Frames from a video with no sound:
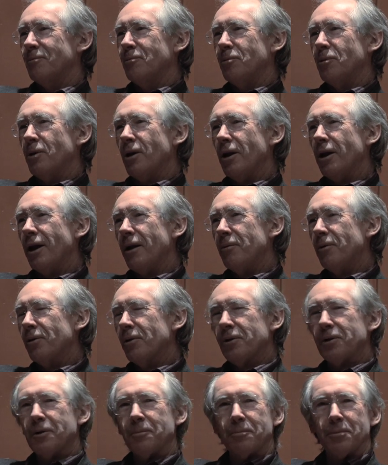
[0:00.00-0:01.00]
Well, I'm
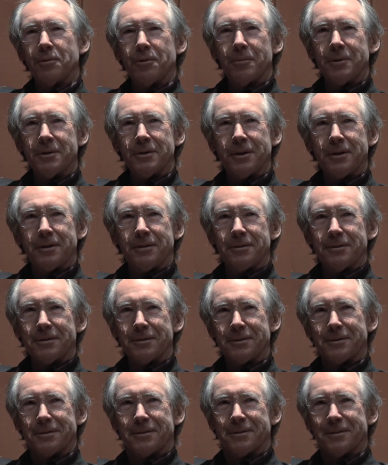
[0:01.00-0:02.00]
not going to promise
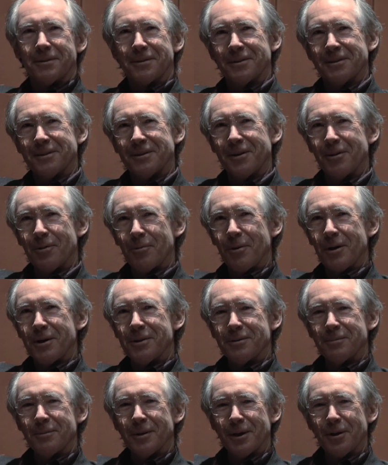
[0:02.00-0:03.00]
anything.
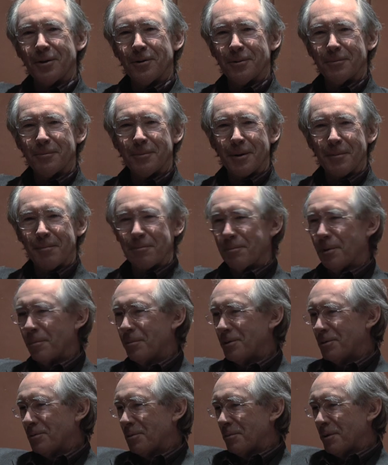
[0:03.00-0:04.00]
Otherwise, my
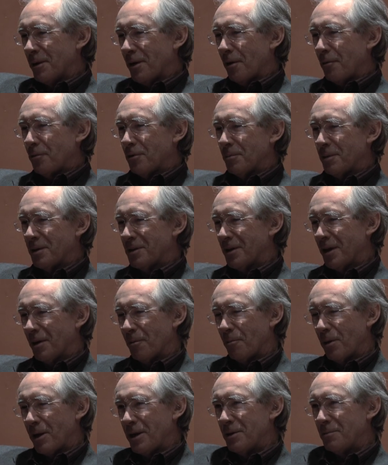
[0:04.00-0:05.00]
publisher will be after me
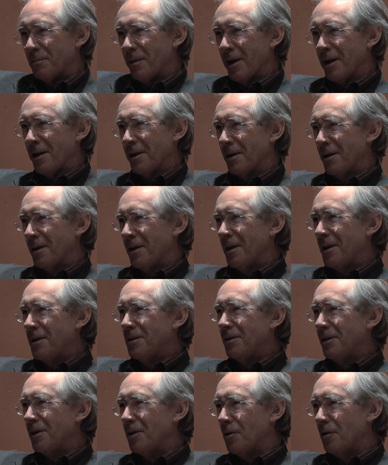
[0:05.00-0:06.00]
saying, when's my
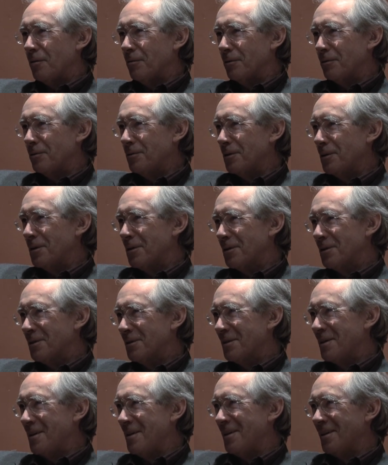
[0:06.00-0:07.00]
Italy novel finished?